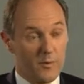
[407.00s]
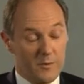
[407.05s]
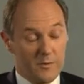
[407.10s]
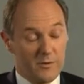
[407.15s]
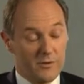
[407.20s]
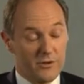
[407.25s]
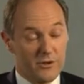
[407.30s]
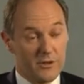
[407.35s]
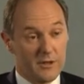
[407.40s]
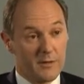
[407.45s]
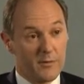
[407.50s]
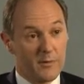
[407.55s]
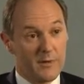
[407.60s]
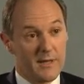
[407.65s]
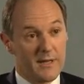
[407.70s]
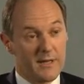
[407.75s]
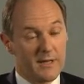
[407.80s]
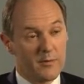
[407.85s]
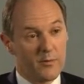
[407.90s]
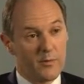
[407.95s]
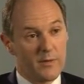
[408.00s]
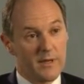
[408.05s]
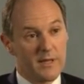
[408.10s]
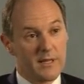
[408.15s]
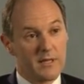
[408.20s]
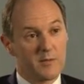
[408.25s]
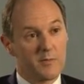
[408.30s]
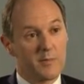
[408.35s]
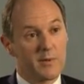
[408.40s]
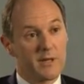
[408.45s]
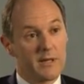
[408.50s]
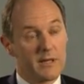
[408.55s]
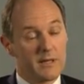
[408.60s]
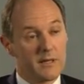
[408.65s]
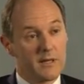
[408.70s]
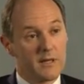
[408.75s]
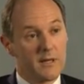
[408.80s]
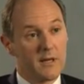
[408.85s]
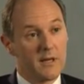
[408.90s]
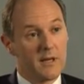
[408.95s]
certainly with any
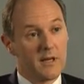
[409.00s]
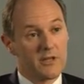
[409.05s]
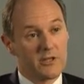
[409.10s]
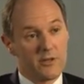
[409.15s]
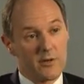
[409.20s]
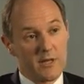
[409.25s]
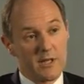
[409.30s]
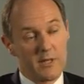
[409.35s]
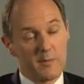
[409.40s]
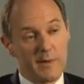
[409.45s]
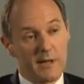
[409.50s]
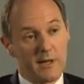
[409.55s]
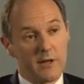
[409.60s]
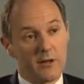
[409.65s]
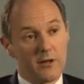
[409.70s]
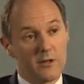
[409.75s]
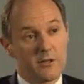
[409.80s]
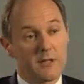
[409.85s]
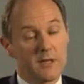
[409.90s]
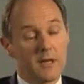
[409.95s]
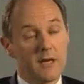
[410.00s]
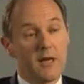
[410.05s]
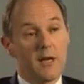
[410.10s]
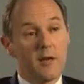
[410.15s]
speed. So it is a big loss.